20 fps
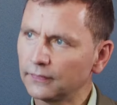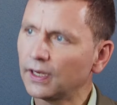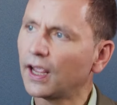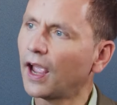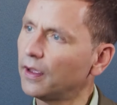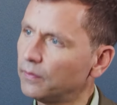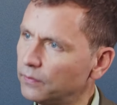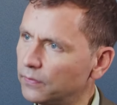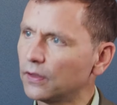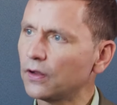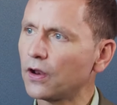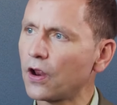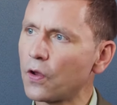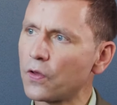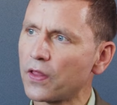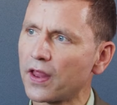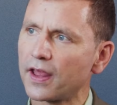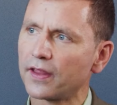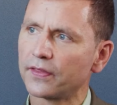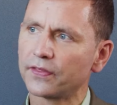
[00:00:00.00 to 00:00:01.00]
Okay, well,
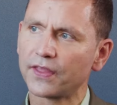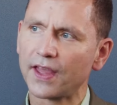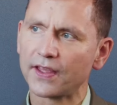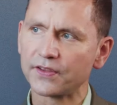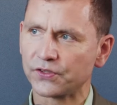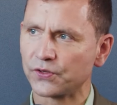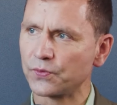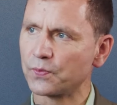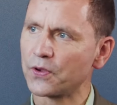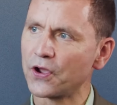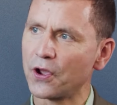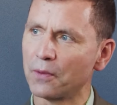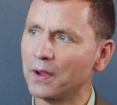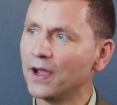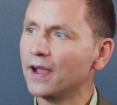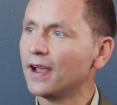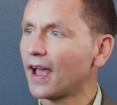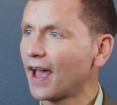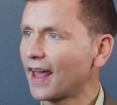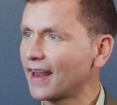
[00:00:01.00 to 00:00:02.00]
no, that's superb.
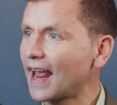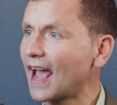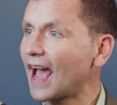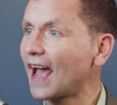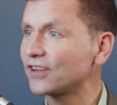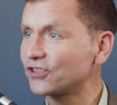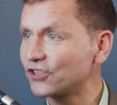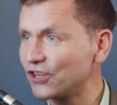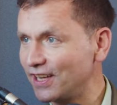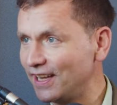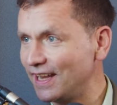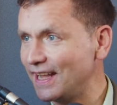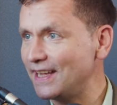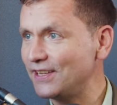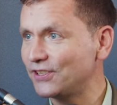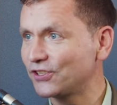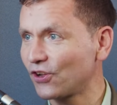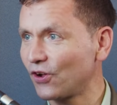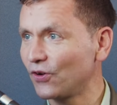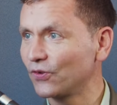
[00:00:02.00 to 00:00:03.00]
And that actually
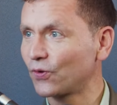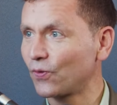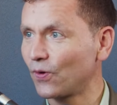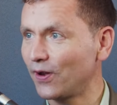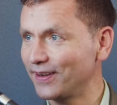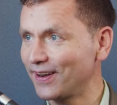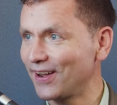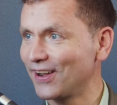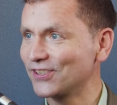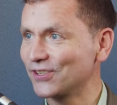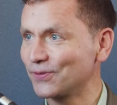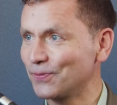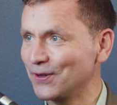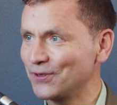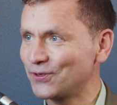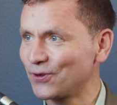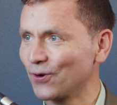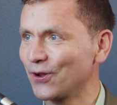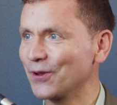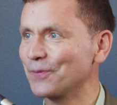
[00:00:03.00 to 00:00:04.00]
leads on quite nicely when
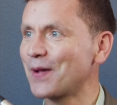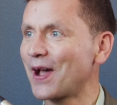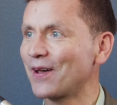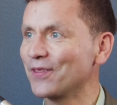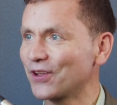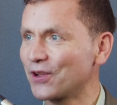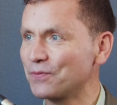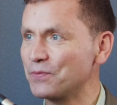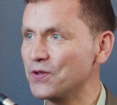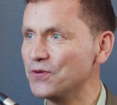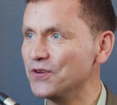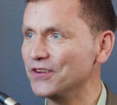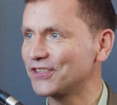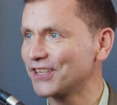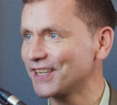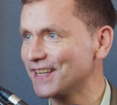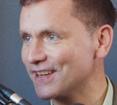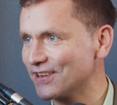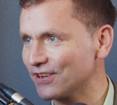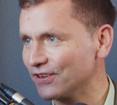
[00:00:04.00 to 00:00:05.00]
talking about the
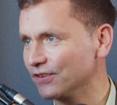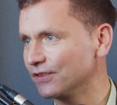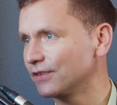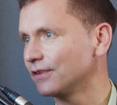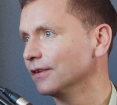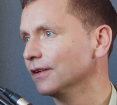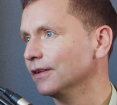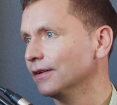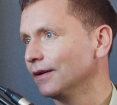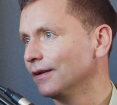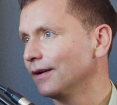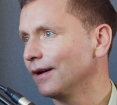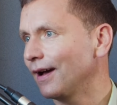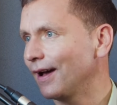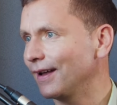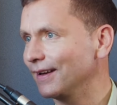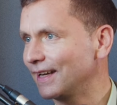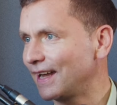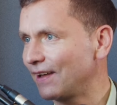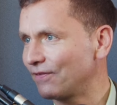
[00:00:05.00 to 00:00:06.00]
community and
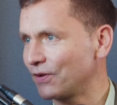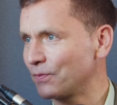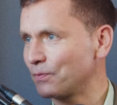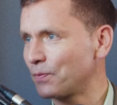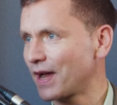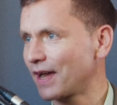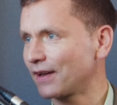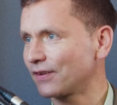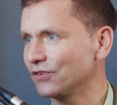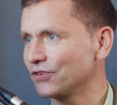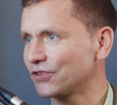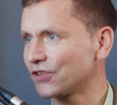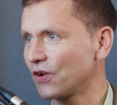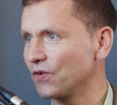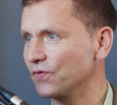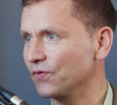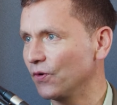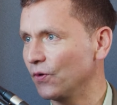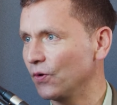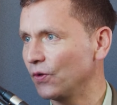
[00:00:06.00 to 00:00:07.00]
giving back and so
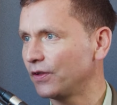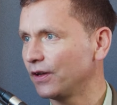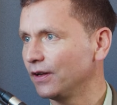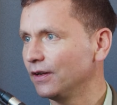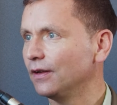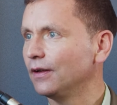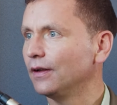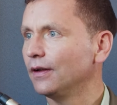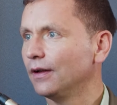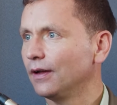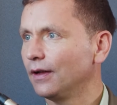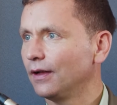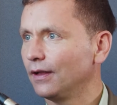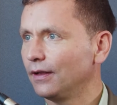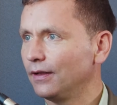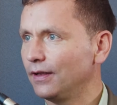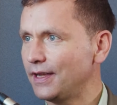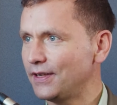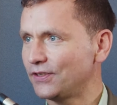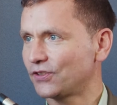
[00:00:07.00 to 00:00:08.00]
forth,
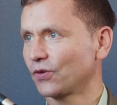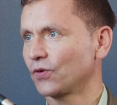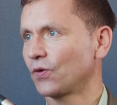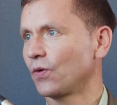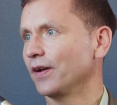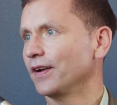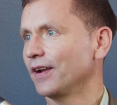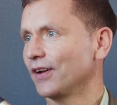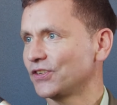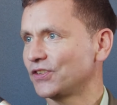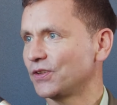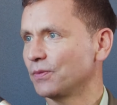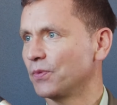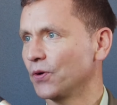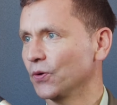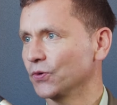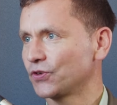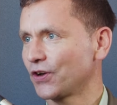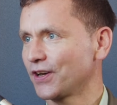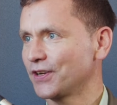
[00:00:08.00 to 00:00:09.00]
leads on quite nicely to
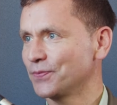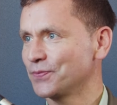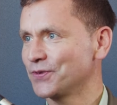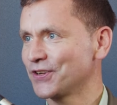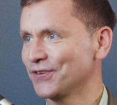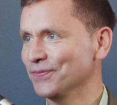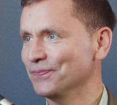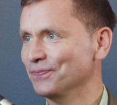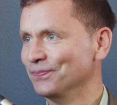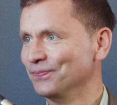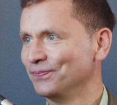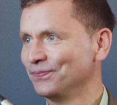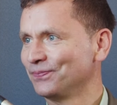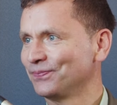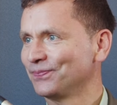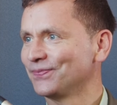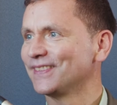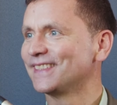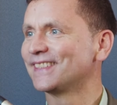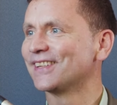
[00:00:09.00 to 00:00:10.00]
Portrait of Britain.
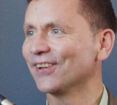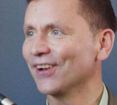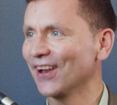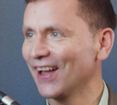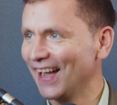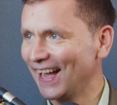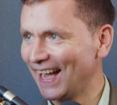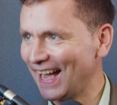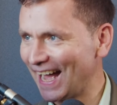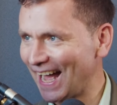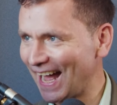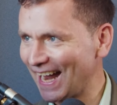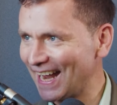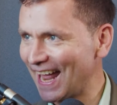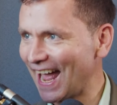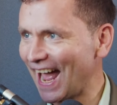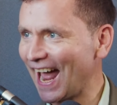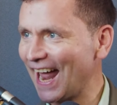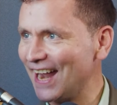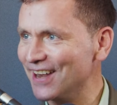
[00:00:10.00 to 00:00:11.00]
Yes. So that,
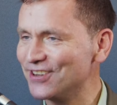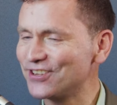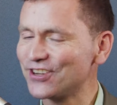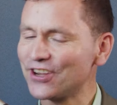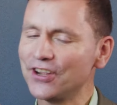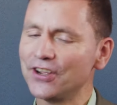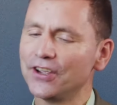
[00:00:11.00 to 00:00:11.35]
and